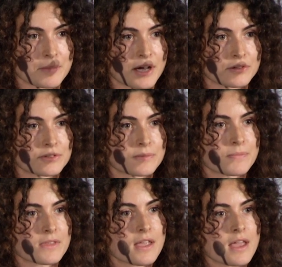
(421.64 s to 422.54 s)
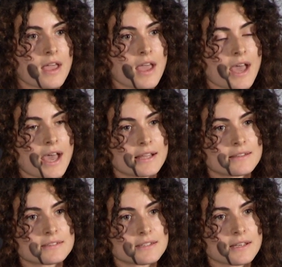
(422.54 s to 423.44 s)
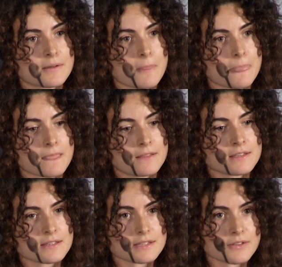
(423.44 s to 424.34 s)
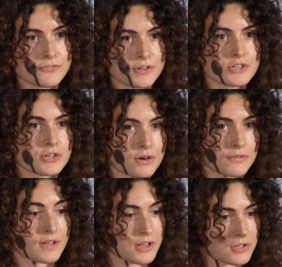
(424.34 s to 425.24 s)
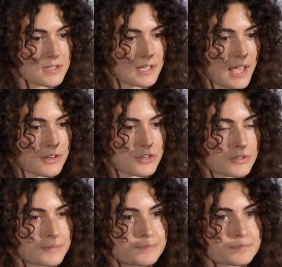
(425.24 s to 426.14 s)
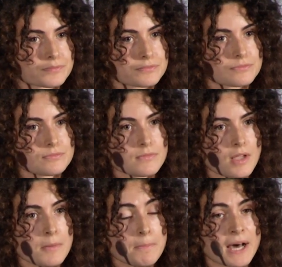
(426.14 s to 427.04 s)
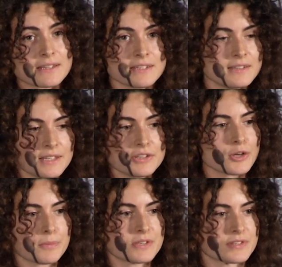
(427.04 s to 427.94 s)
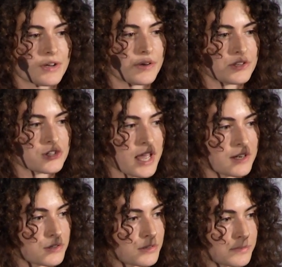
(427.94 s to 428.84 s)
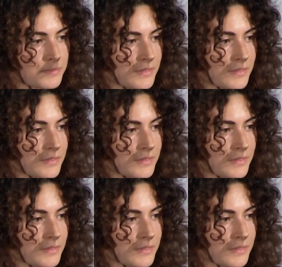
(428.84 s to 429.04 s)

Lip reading: about. And this is a feature of natural selection. But it need not be so in general